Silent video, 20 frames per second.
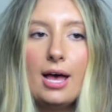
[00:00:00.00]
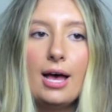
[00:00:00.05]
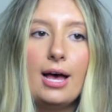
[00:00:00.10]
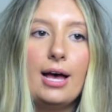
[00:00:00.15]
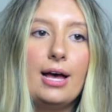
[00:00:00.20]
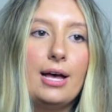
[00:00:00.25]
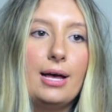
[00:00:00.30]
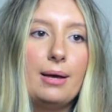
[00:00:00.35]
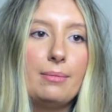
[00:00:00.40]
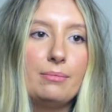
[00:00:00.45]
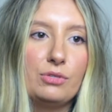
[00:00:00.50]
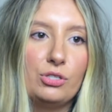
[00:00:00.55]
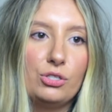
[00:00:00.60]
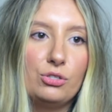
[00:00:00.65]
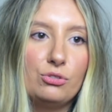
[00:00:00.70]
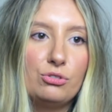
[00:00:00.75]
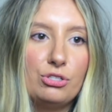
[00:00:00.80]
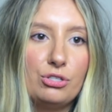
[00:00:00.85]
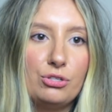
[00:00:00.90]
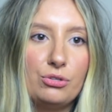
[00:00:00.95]

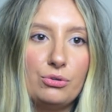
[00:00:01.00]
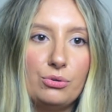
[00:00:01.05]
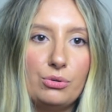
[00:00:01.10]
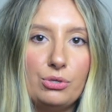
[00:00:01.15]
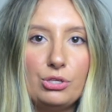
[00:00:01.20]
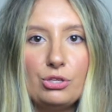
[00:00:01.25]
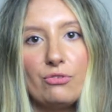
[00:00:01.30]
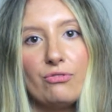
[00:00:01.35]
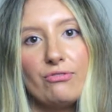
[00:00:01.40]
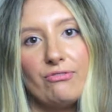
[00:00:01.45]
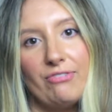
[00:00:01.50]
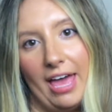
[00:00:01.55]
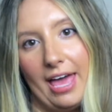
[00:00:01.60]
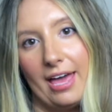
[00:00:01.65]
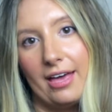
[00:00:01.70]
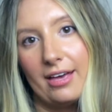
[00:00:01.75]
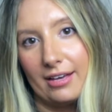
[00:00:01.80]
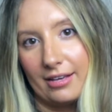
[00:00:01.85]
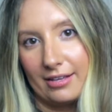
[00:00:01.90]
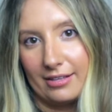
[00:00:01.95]
you
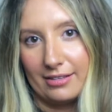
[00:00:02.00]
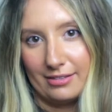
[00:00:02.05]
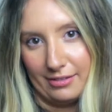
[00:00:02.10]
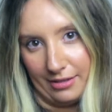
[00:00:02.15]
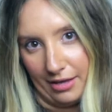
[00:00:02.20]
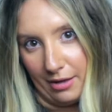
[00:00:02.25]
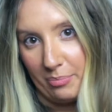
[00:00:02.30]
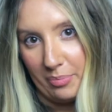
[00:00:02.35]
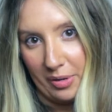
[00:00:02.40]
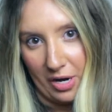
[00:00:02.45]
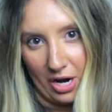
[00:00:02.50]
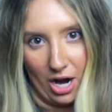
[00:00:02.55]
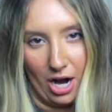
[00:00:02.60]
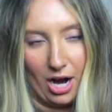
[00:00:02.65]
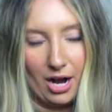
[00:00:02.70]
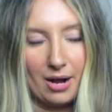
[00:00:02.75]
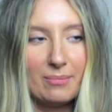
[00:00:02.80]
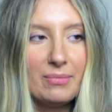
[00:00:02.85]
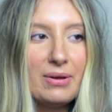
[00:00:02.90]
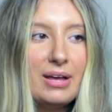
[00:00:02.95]
fake a
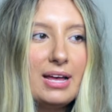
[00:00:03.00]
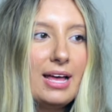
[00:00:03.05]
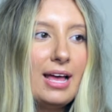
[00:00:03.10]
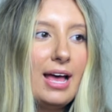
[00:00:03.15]
perm,